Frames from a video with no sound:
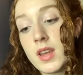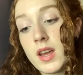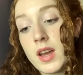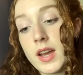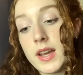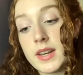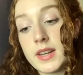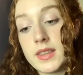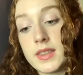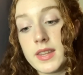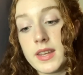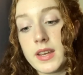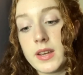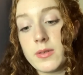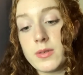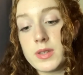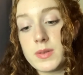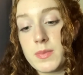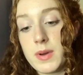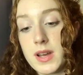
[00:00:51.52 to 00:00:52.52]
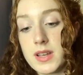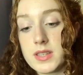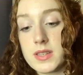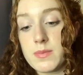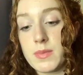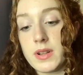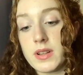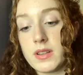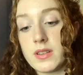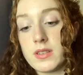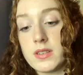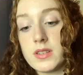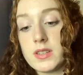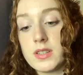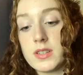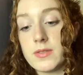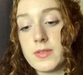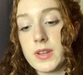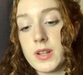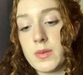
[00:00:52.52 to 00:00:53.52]
I didn't think it was possible to
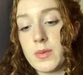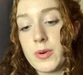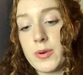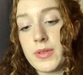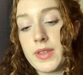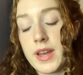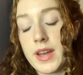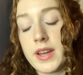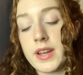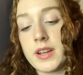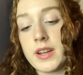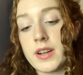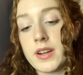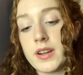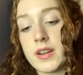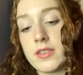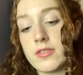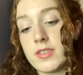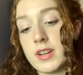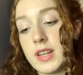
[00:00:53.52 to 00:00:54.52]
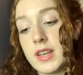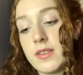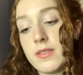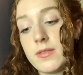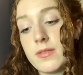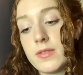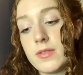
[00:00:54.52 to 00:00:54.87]
feel both anger and relief.